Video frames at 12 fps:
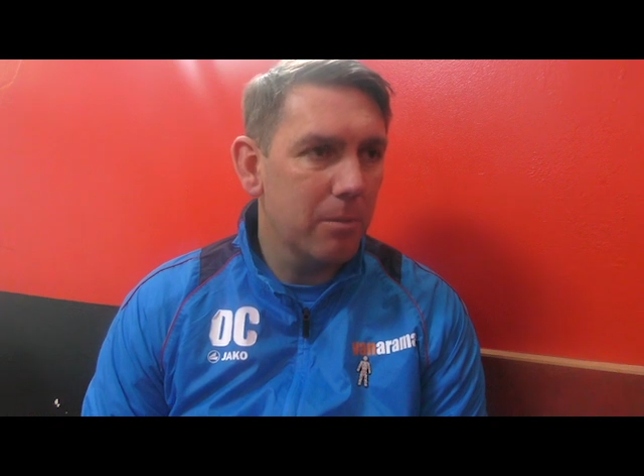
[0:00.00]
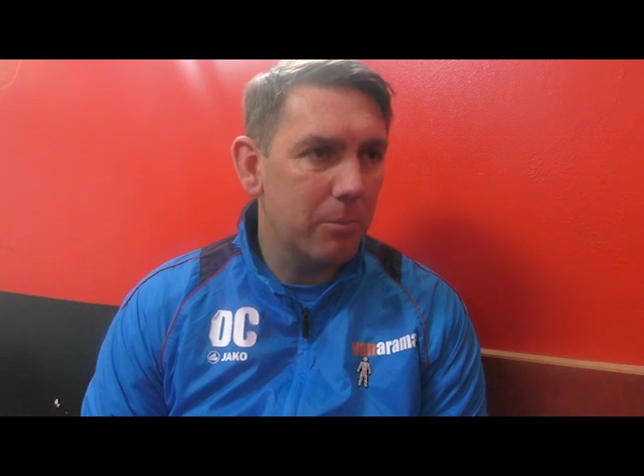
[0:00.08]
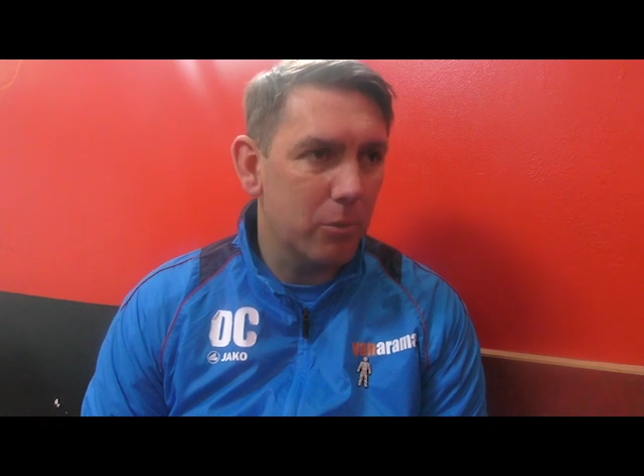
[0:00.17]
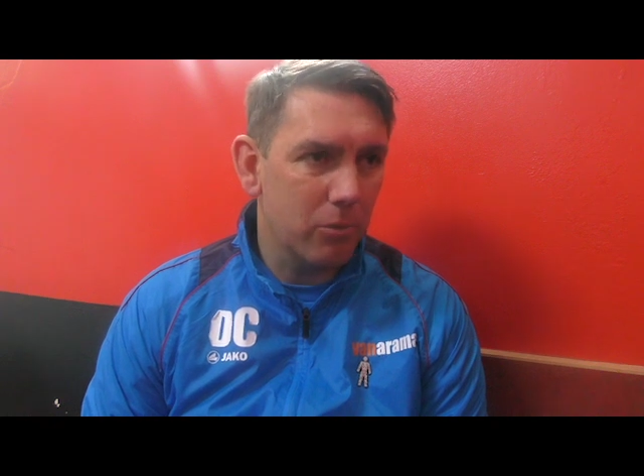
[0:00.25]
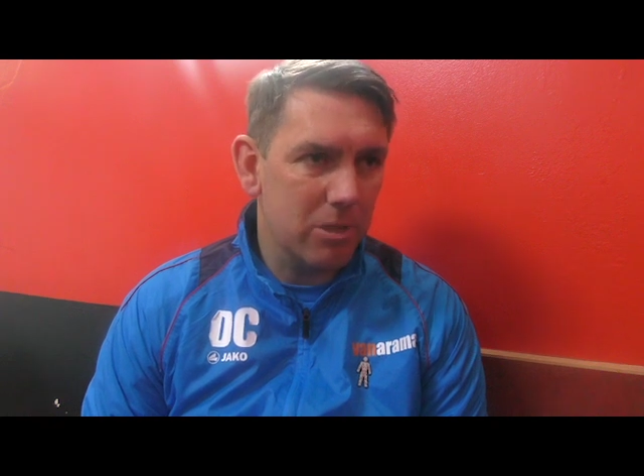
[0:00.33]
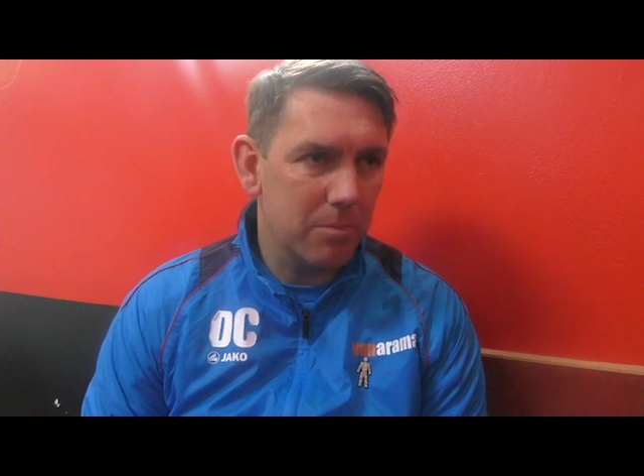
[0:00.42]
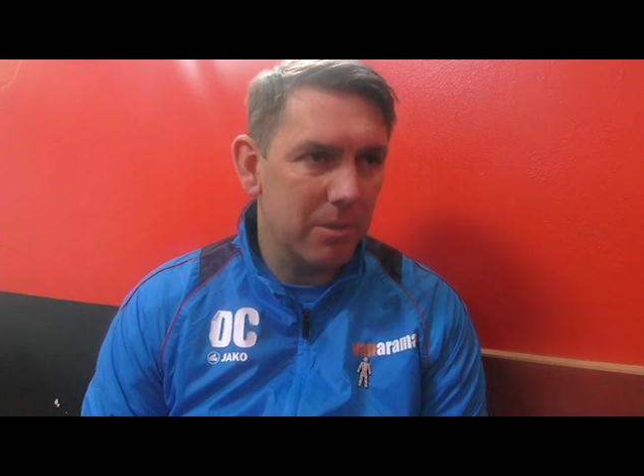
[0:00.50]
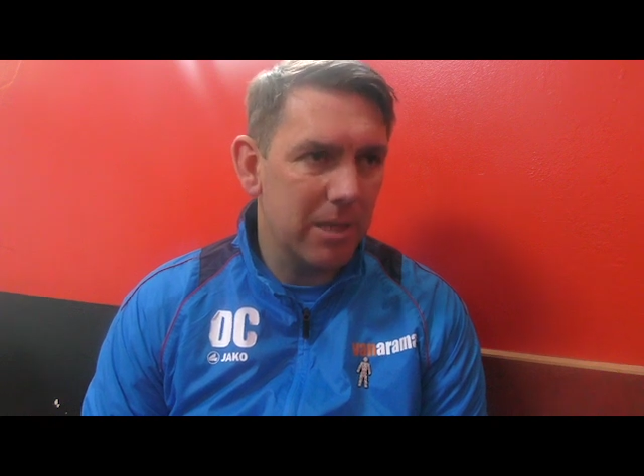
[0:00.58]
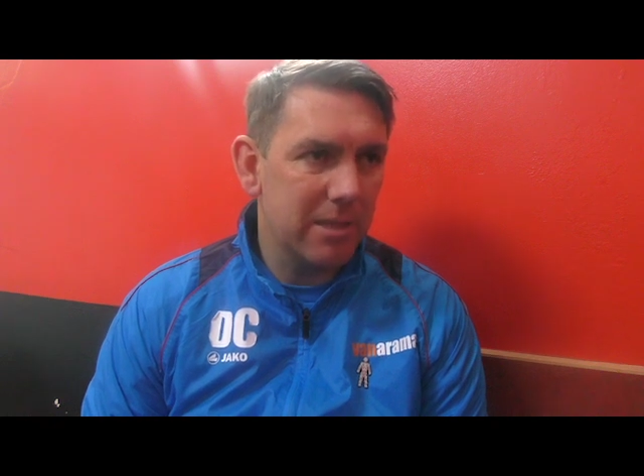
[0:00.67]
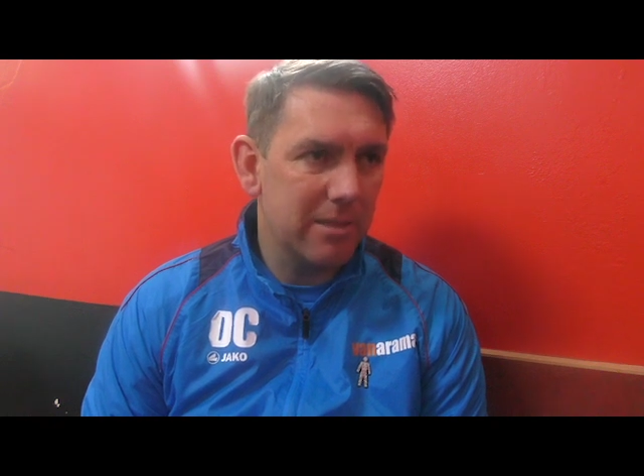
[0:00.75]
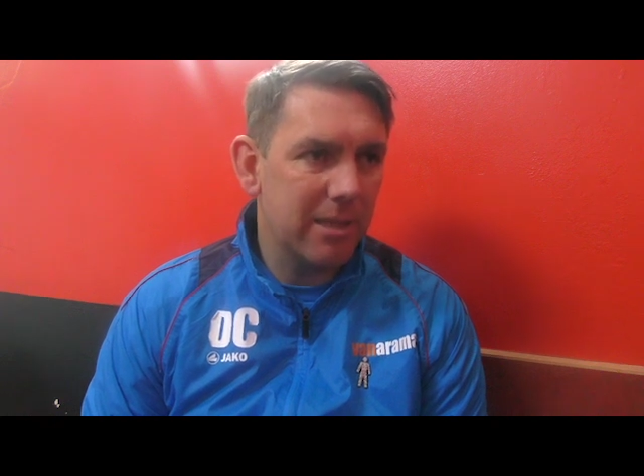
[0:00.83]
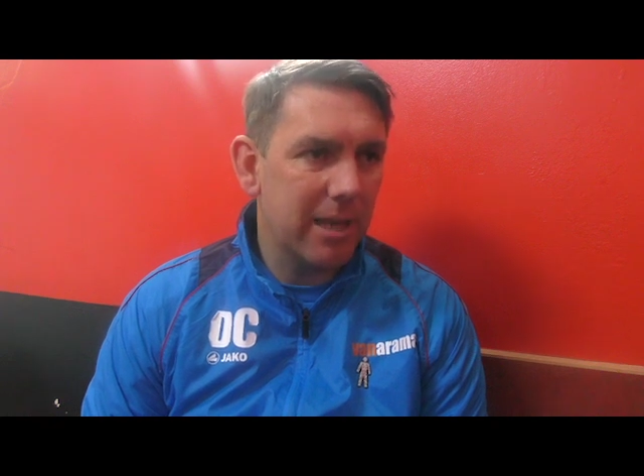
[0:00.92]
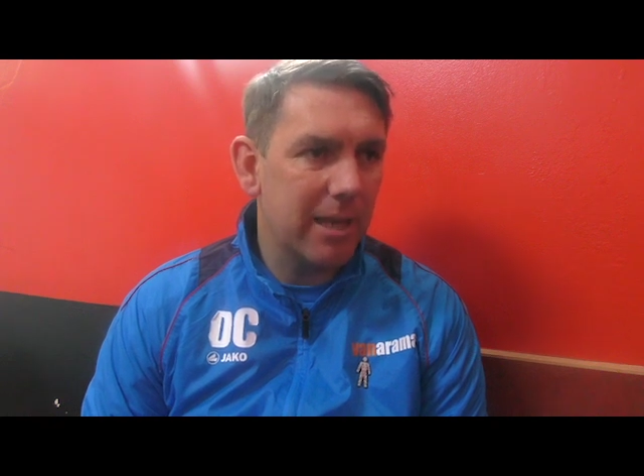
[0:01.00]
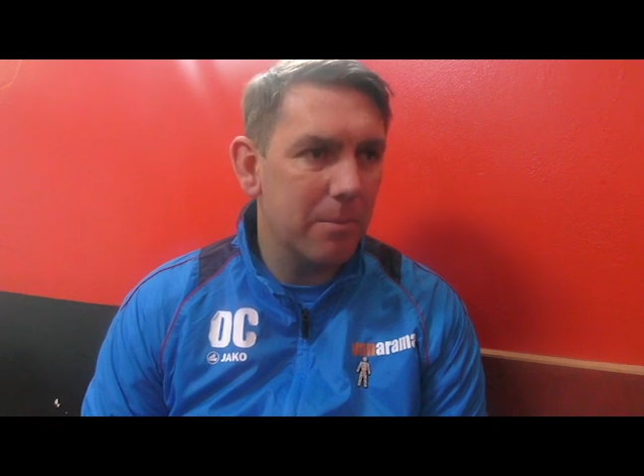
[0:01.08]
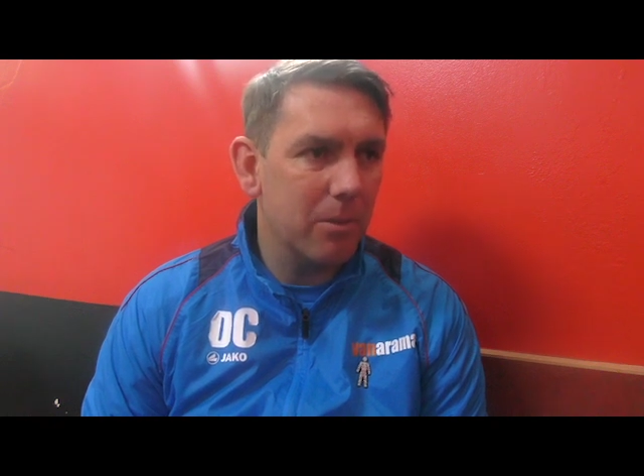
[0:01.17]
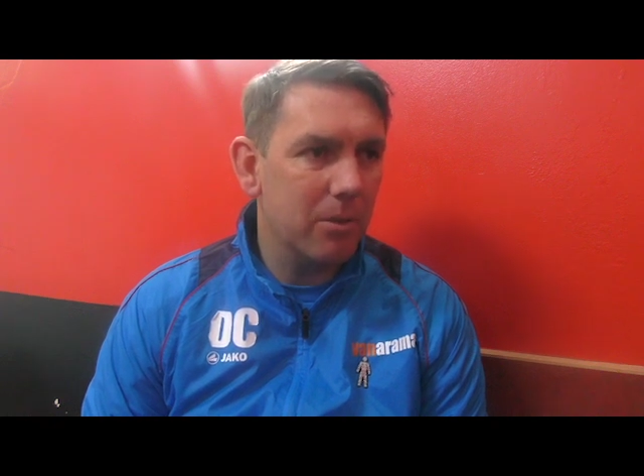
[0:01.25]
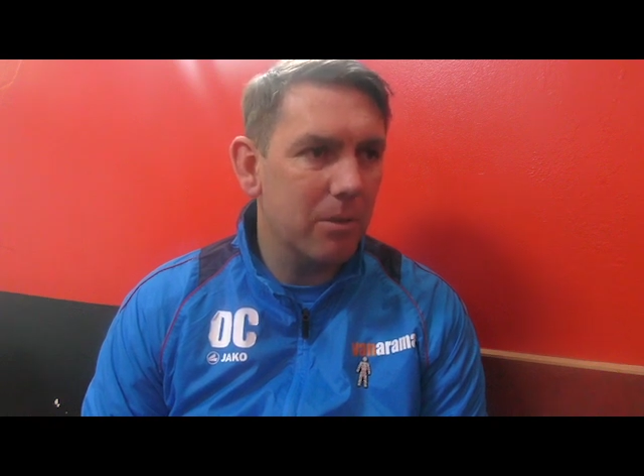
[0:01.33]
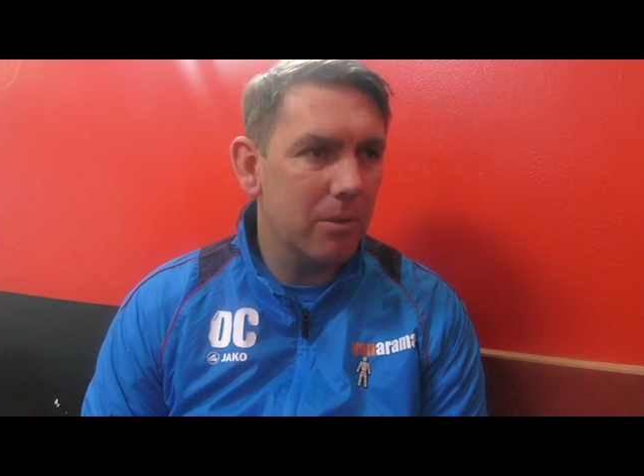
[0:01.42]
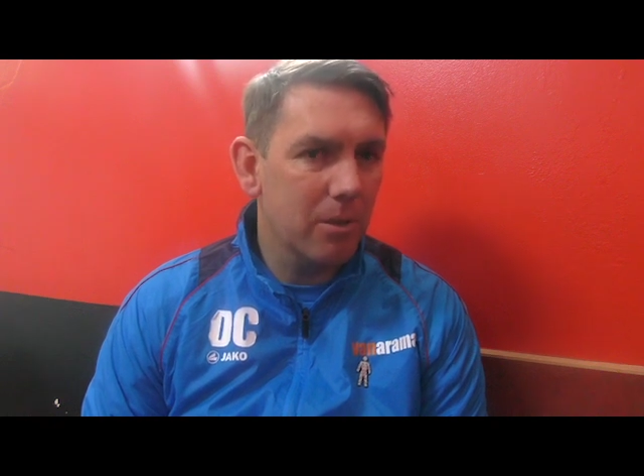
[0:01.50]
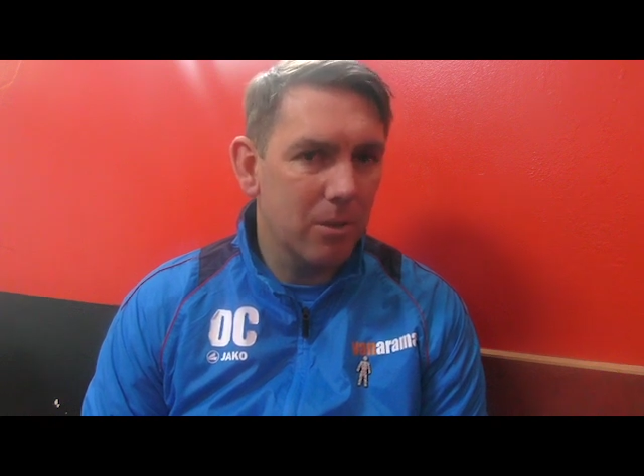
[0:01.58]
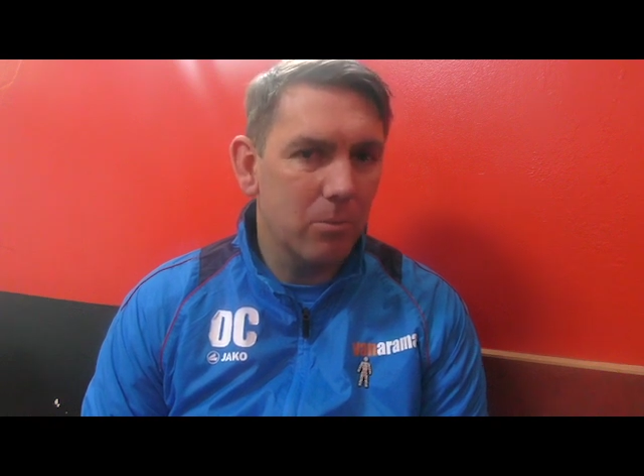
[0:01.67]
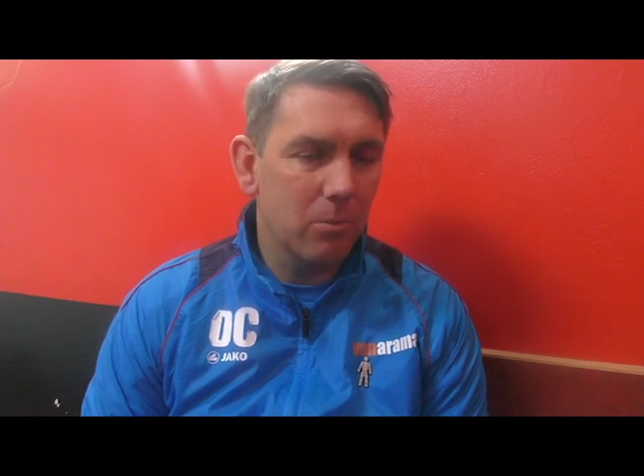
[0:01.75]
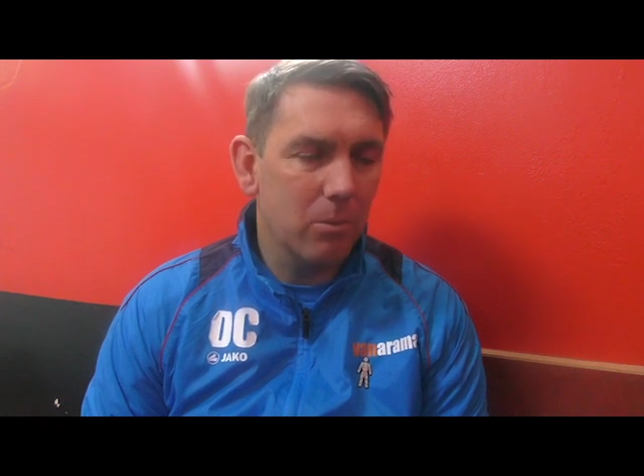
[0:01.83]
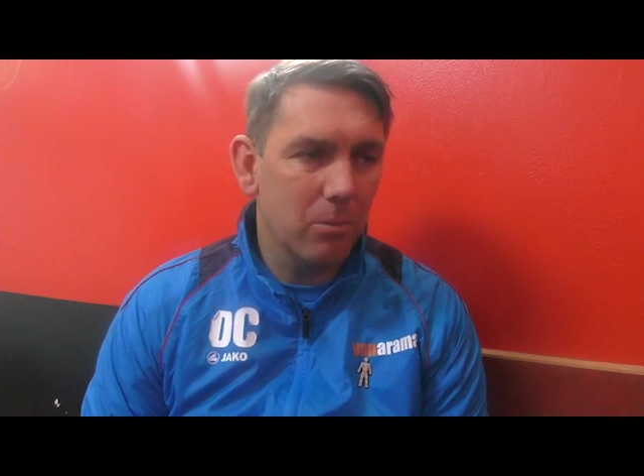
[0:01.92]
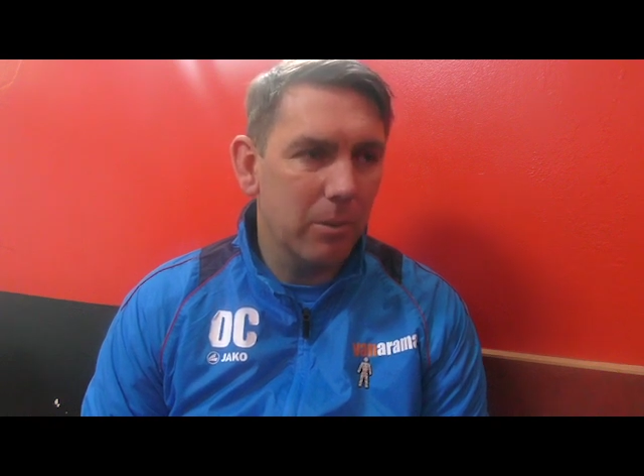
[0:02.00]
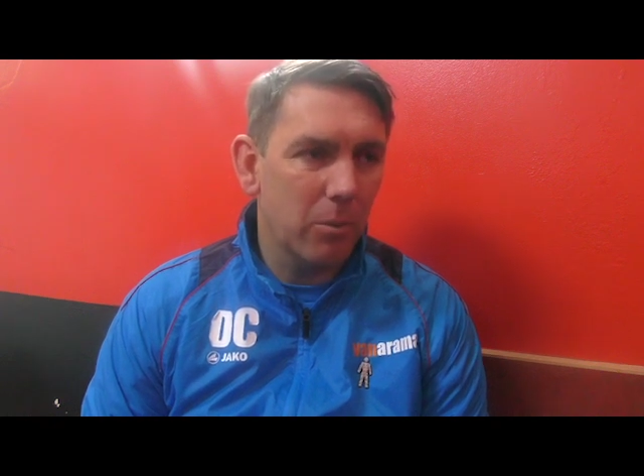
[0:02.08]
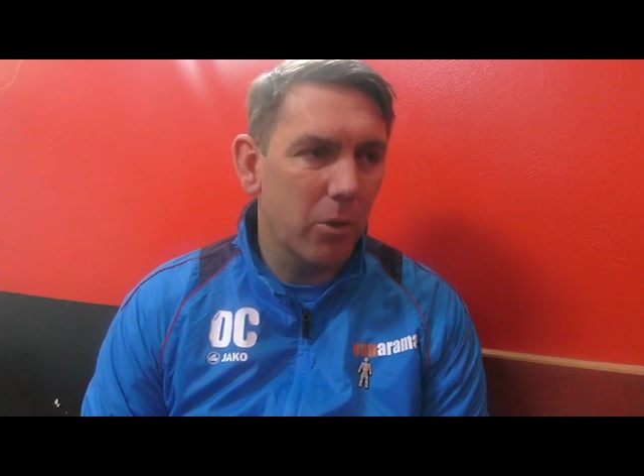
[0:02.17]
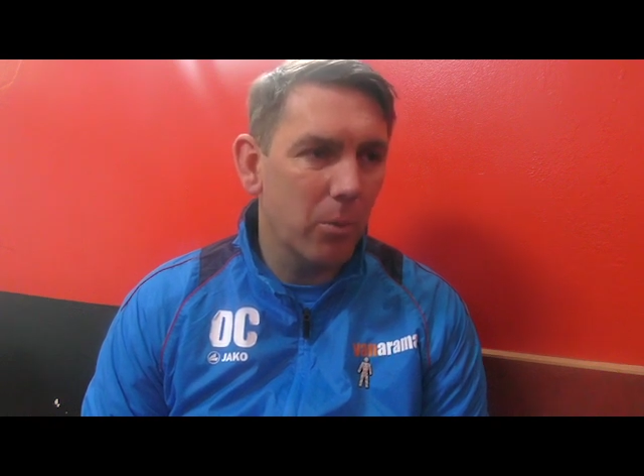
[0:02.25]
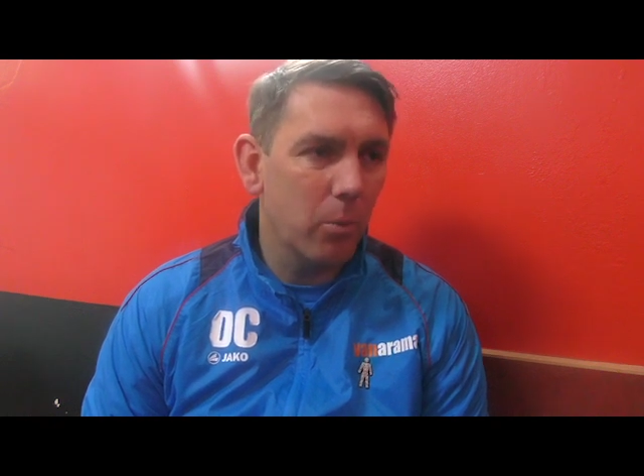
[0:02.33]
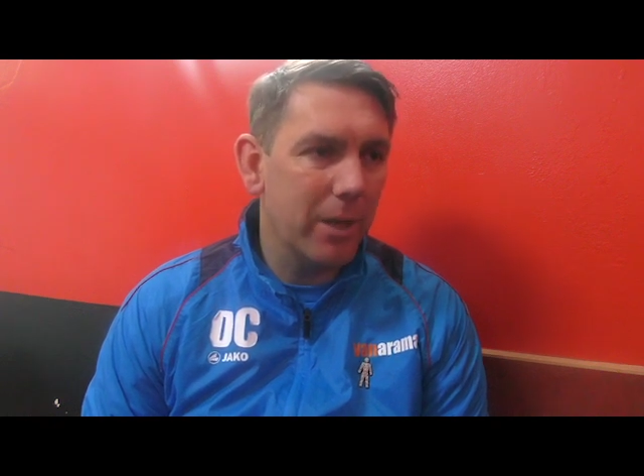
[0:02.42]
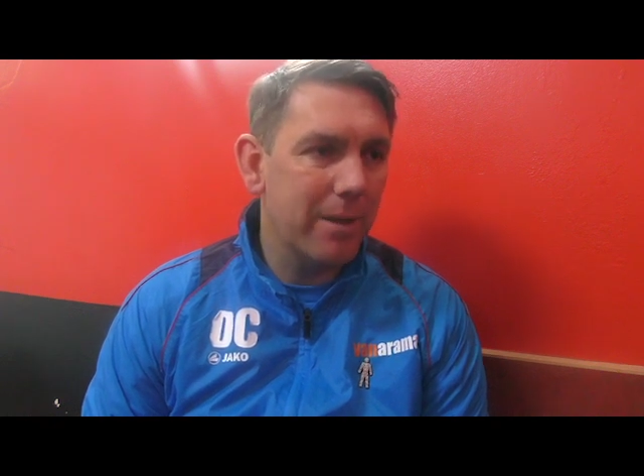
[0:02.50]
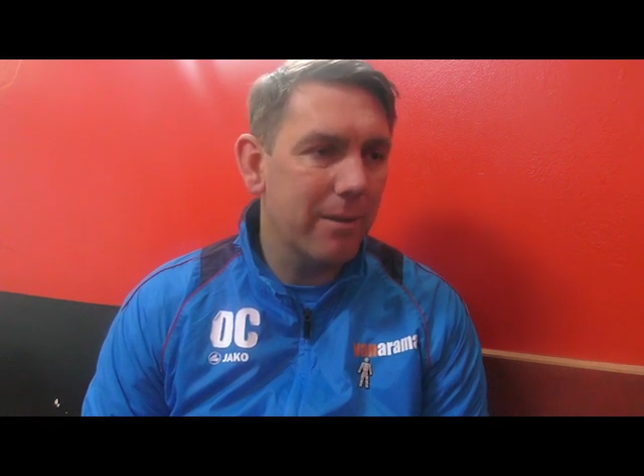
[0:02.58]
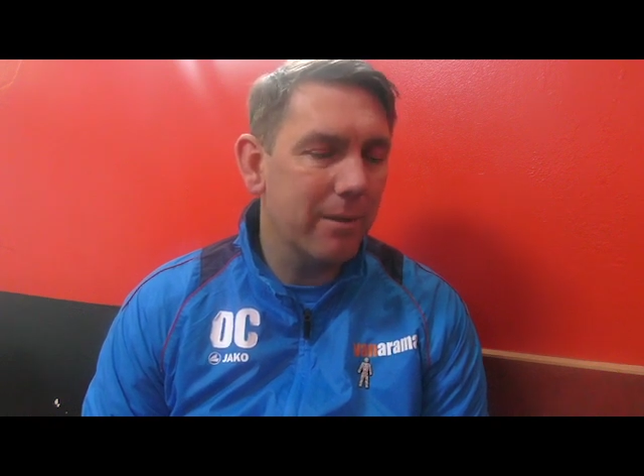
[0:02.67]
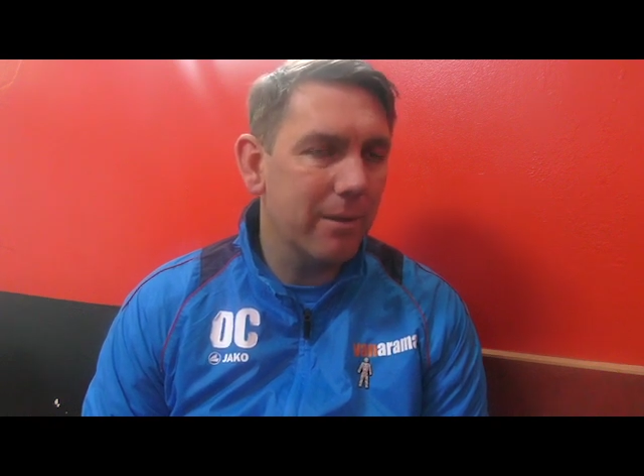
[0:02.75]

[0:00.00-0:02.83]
but ultimately it's a game that we want to win,